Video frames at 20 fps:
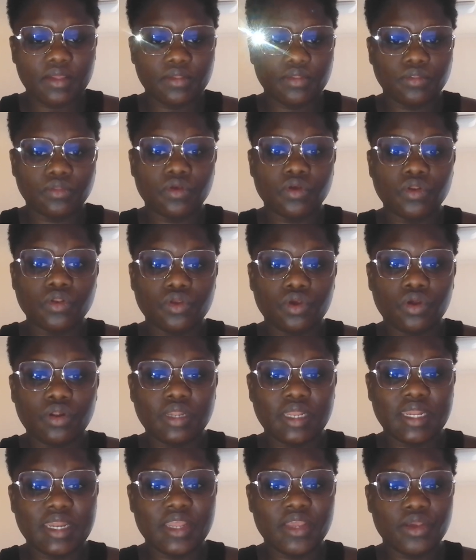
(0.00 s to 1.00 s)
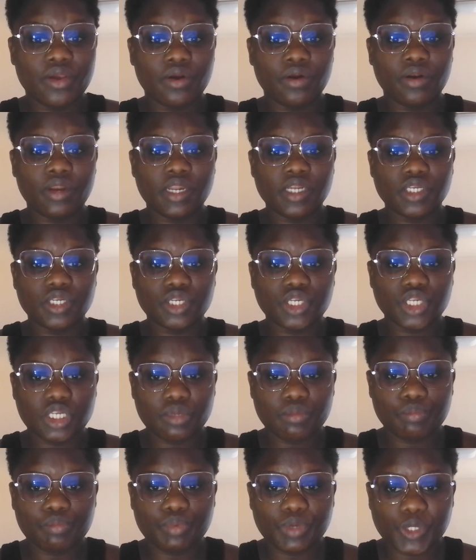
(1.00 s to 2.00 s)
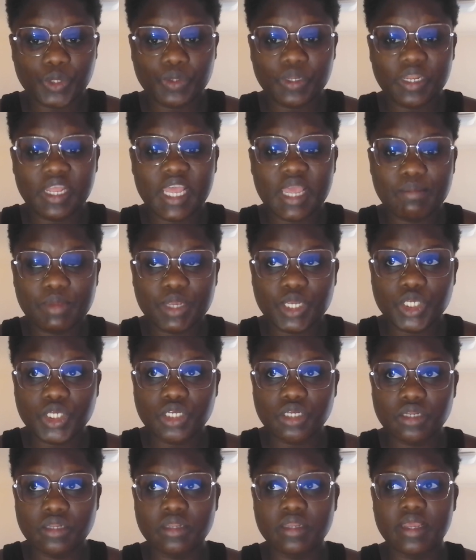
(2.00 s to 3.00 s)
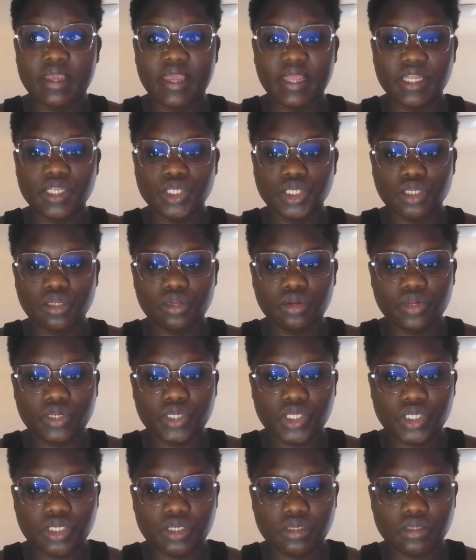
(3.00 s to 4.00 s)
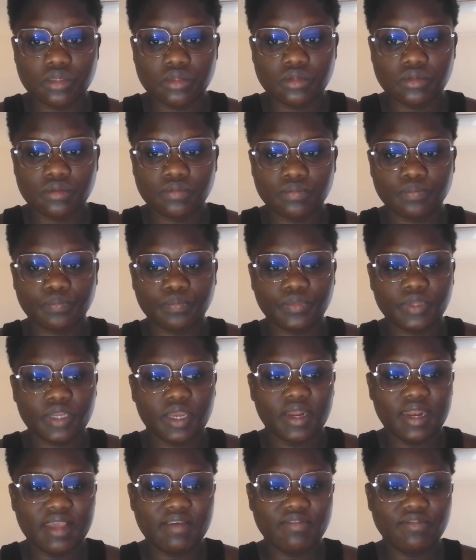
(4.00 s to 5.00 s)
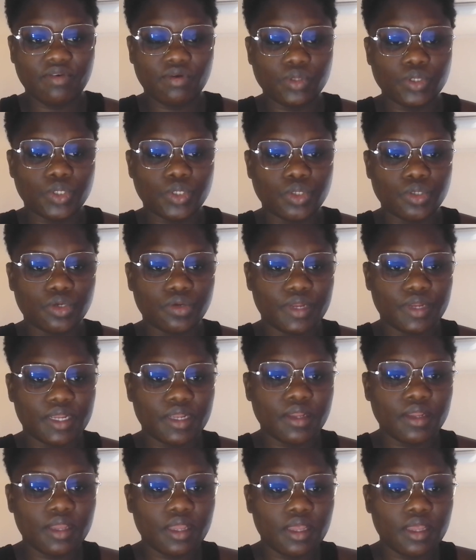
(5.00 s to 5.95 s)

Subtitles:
the non-linear relationship between emission and generation level during